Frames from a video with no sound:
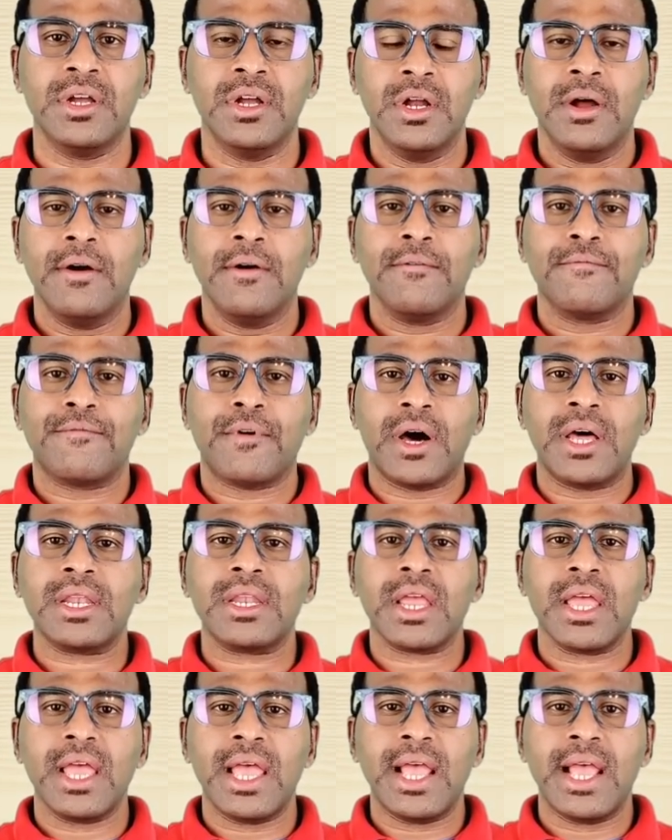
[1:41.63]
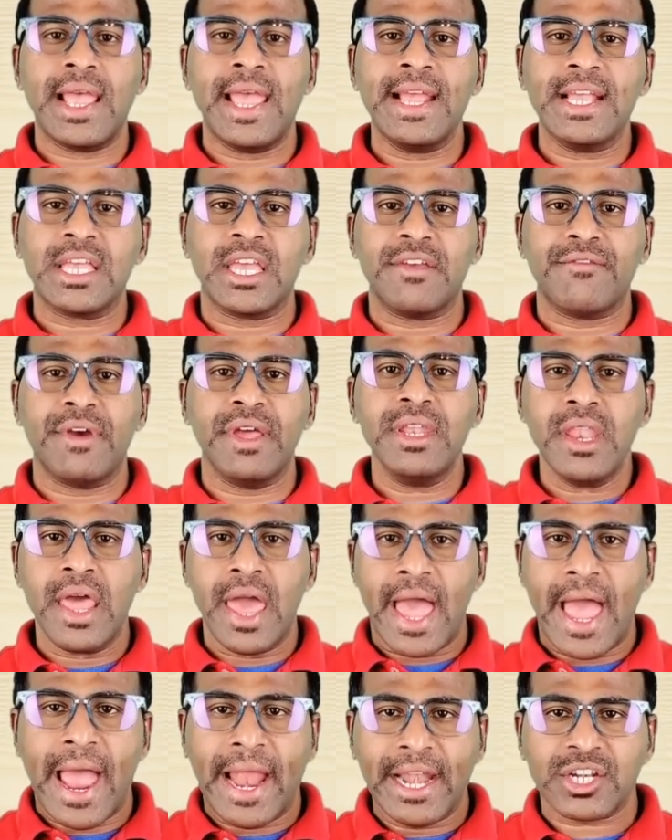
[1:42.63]
for a given
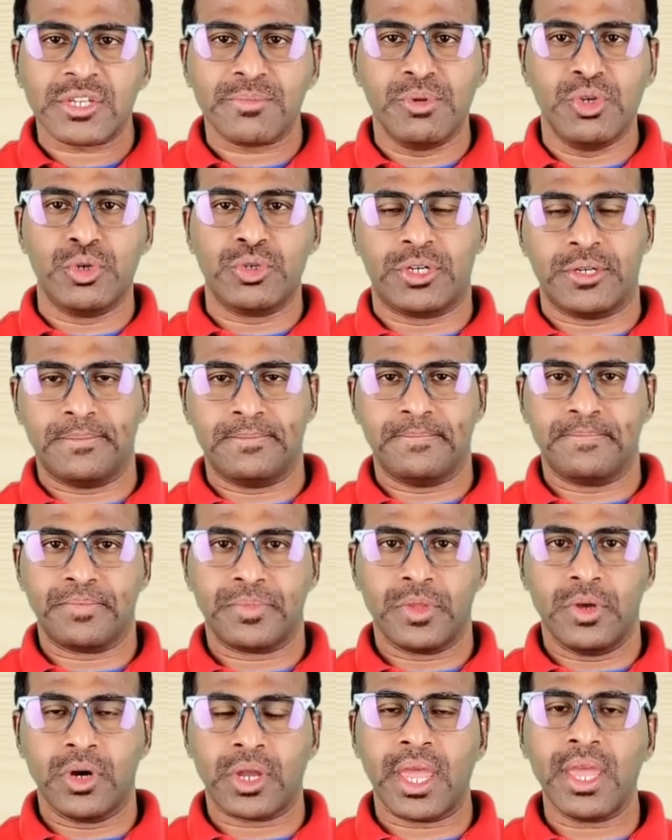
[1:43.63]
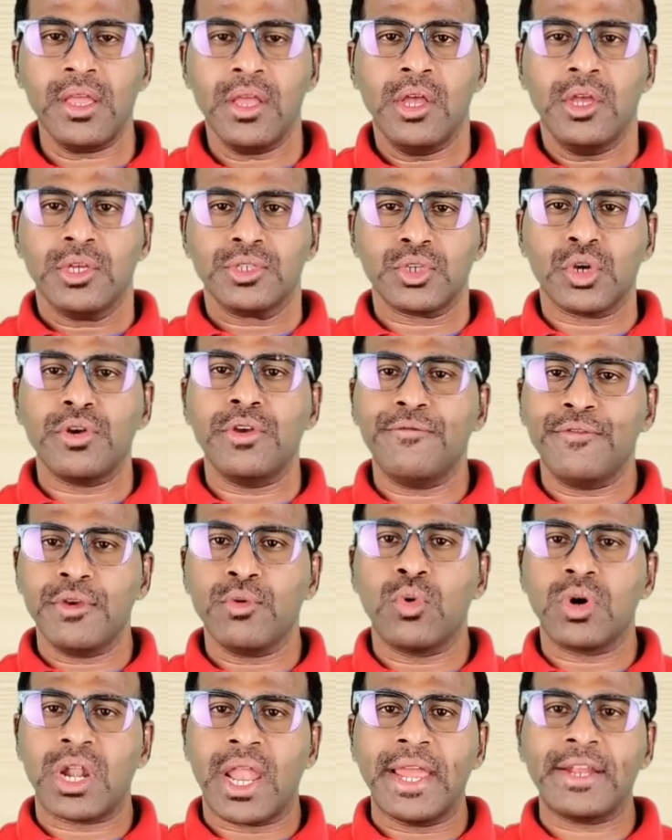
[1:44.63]
attribute. Okay, so if you
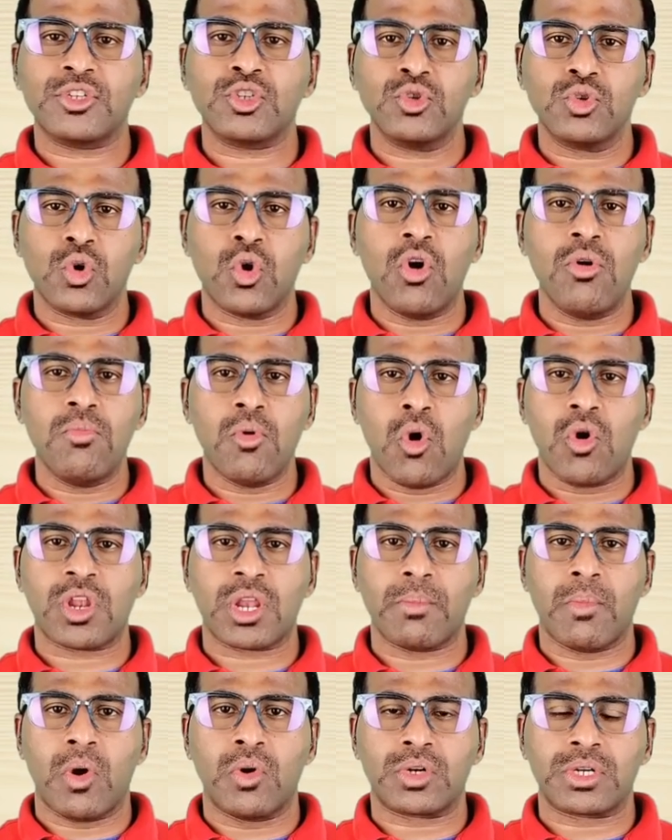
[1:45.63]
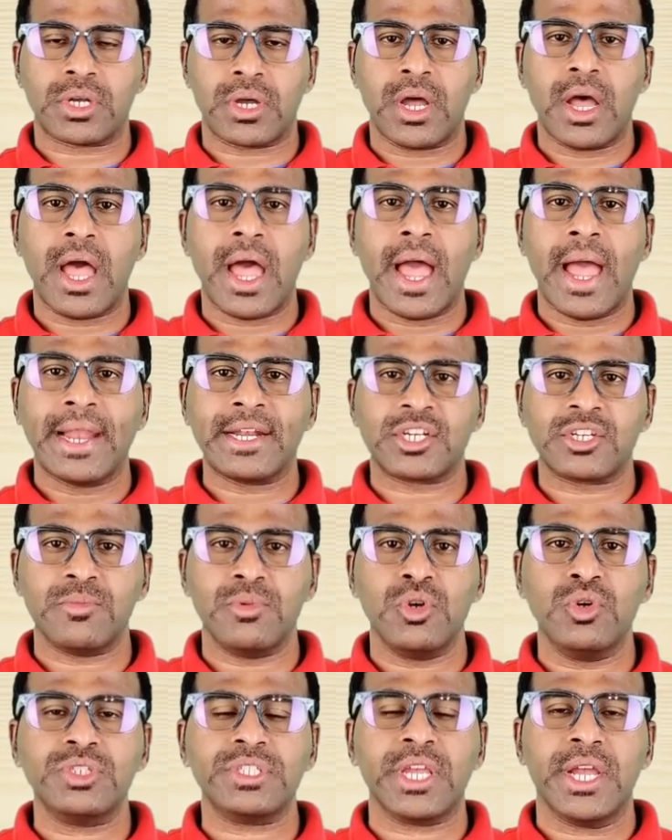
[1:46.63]
would like to know more about
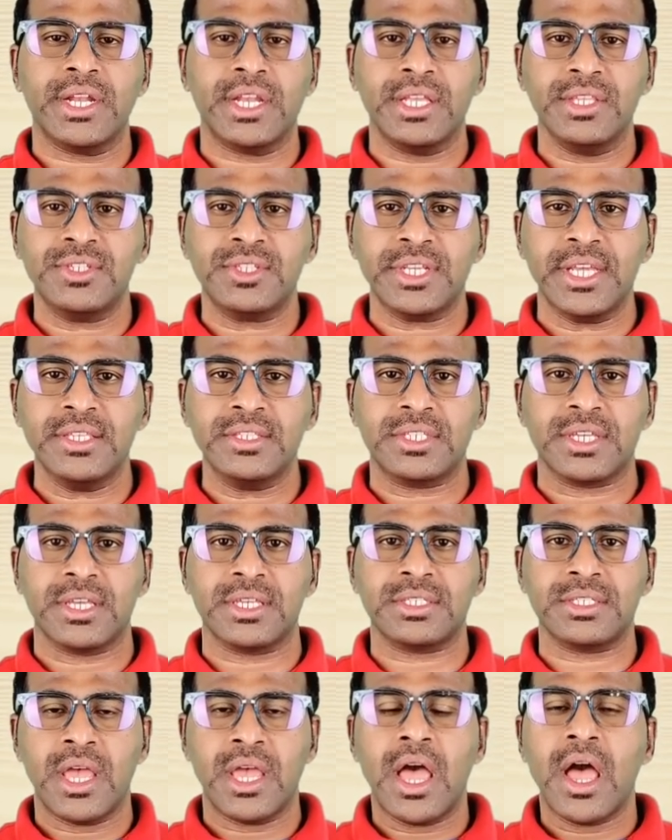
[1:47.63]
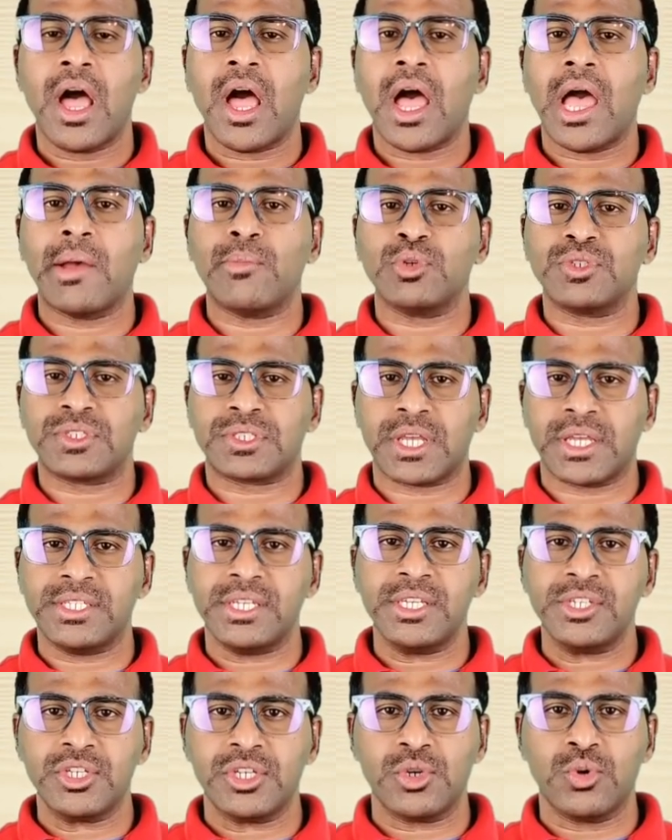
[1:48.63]
attributes and instances, I would
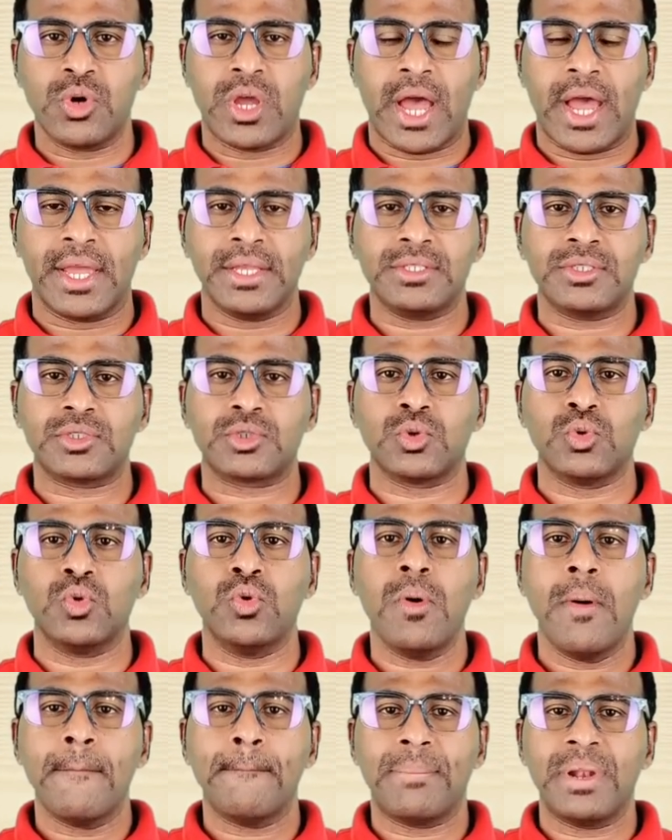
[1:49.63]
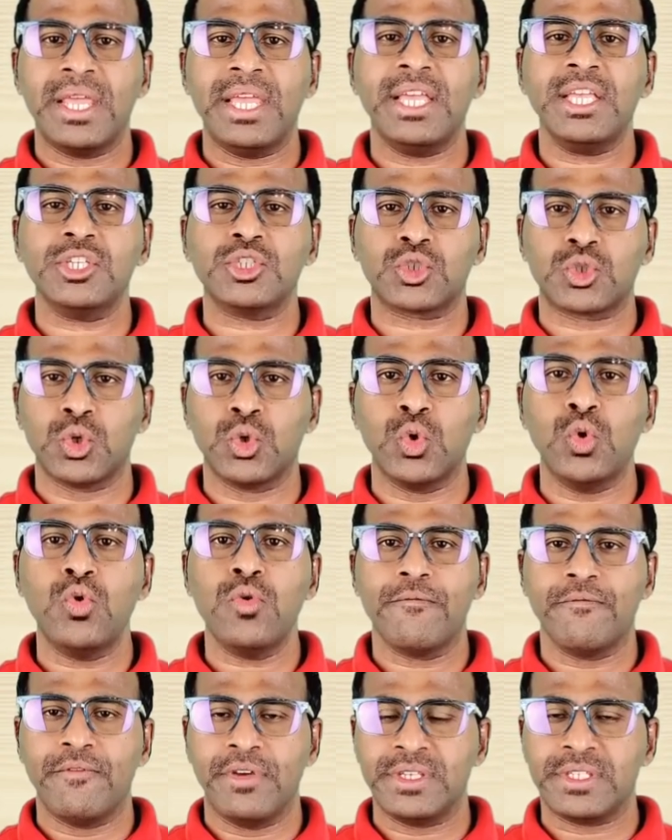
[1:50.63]
suggest you guys to please do
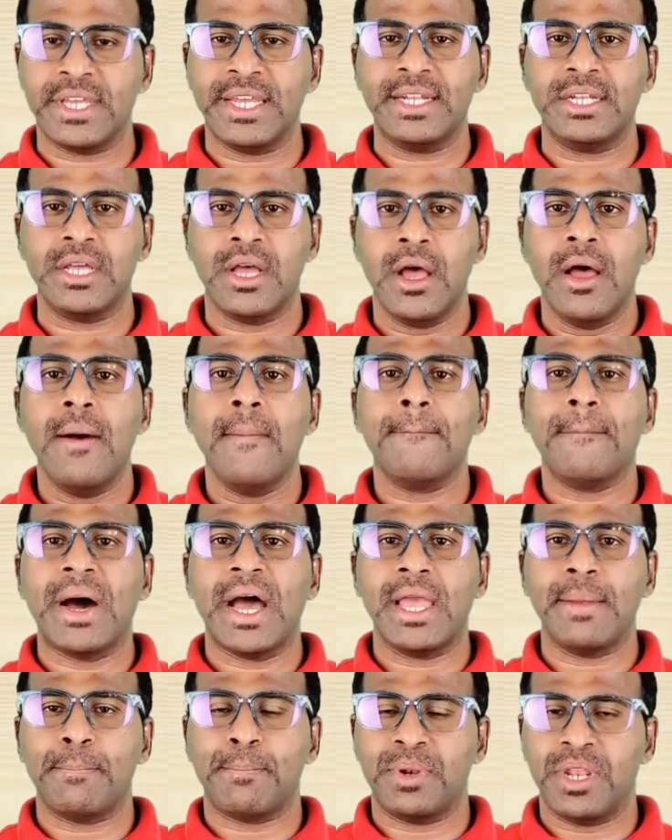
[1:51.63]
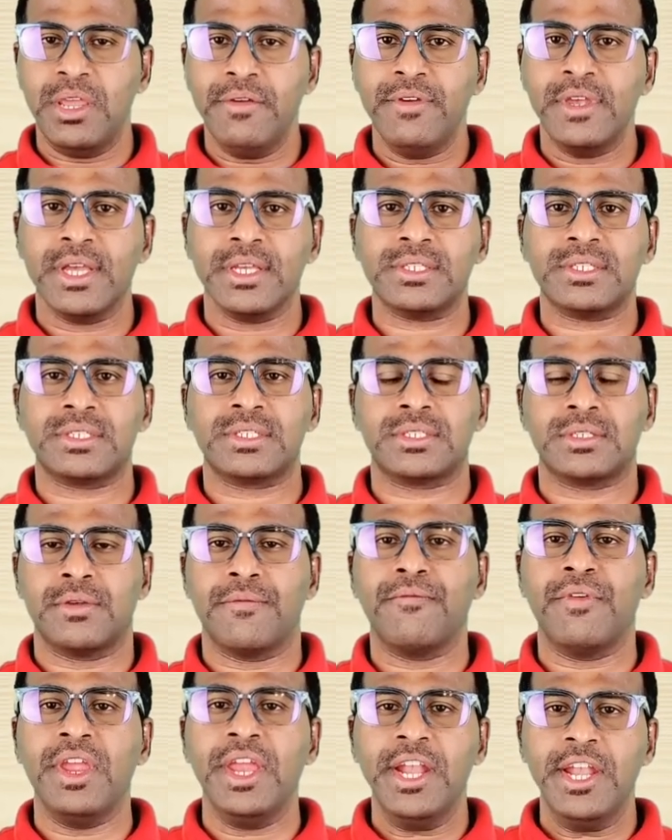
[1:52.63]
visit my previous
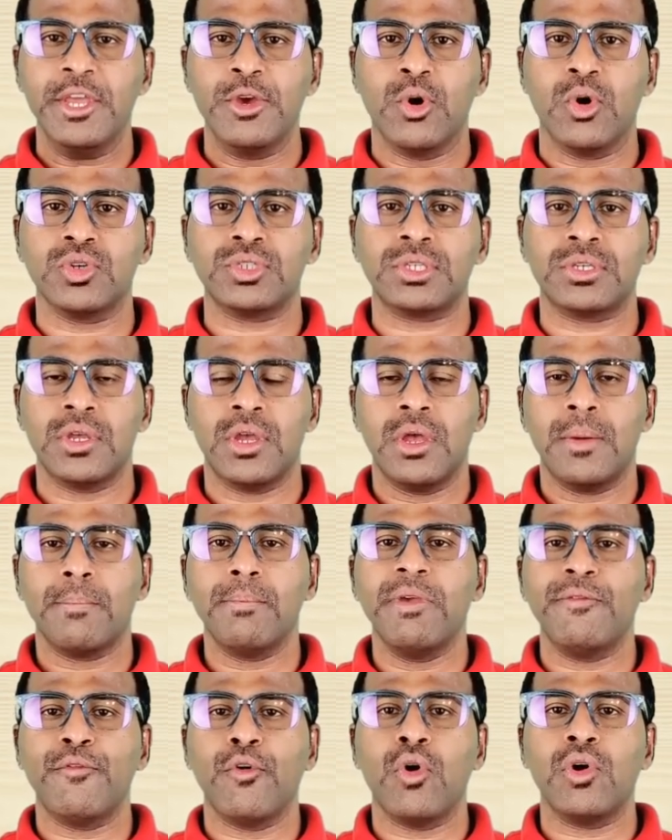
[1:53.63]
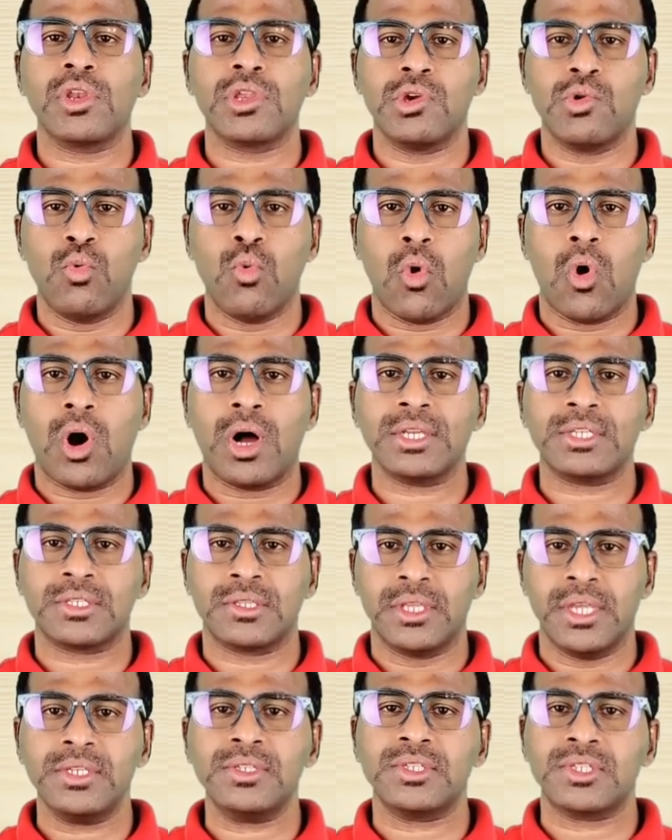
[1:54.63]
videos before you watch
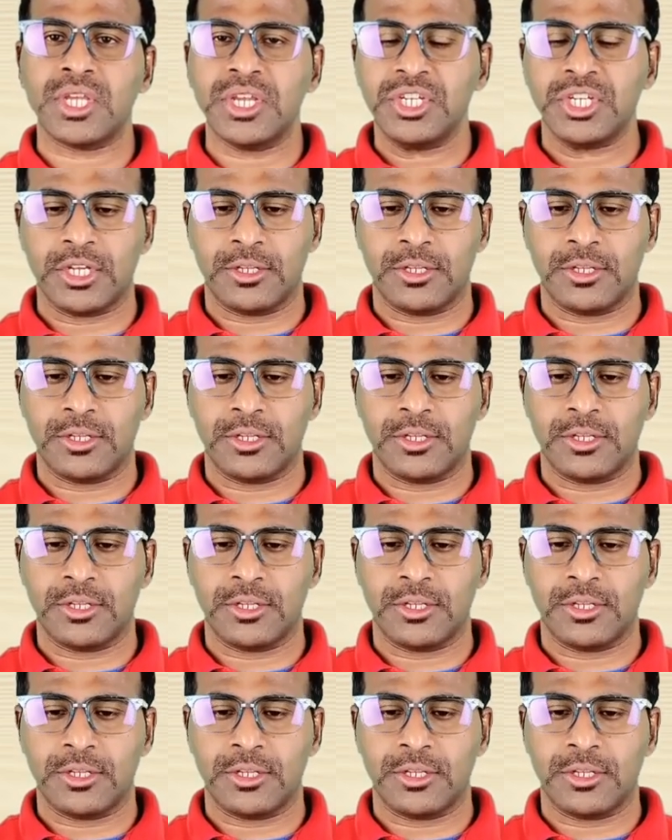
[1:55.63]
this session.